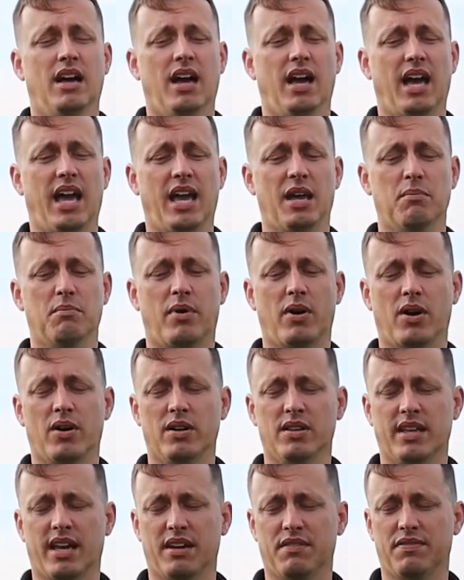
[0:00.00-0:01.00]
And part of
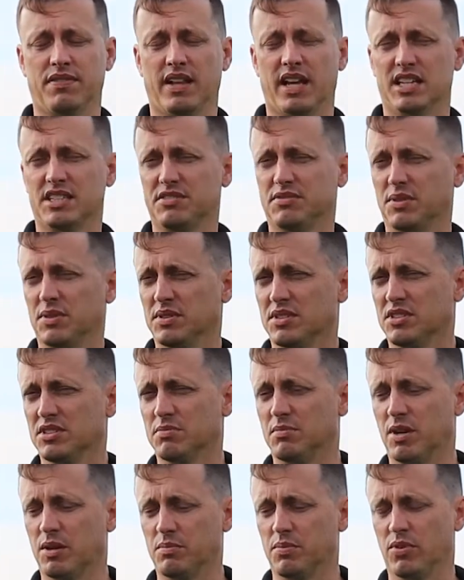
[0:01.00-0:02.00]
that philosophy with the
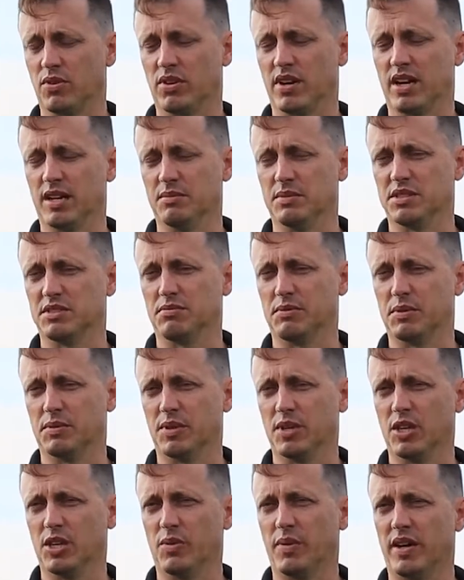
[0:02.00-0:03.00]
SMART program is we
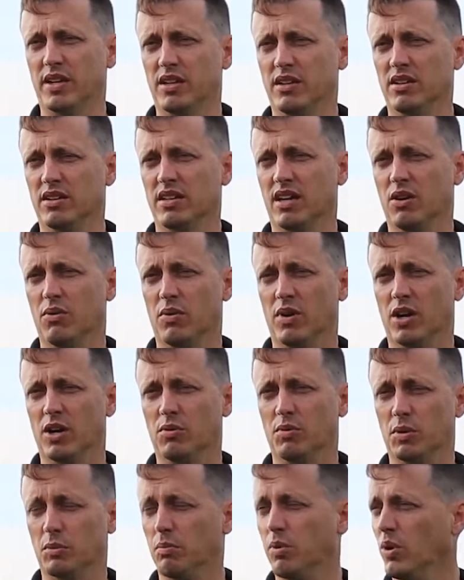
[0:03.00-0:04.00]
really want to look at where
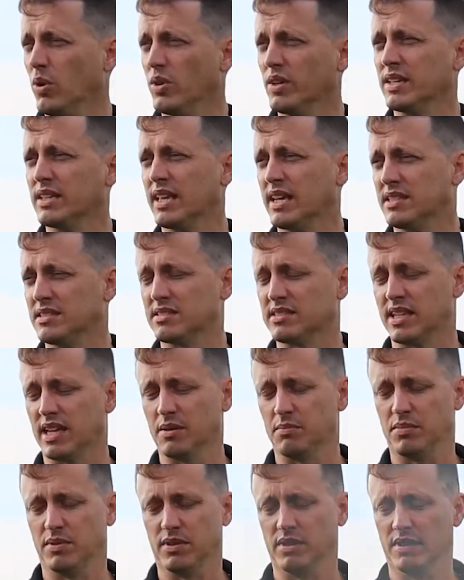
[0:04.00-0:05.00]
we're pulling that
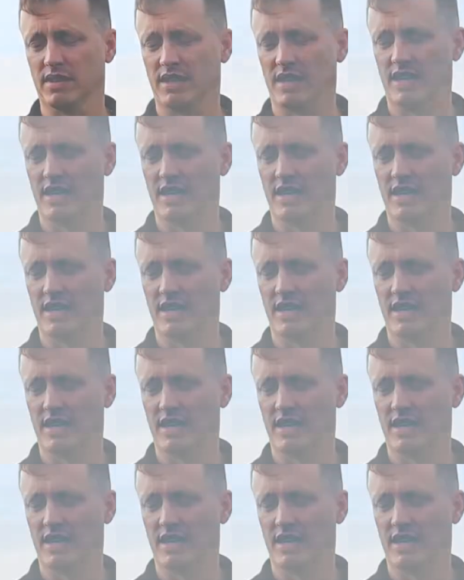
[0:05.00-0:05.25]
sample.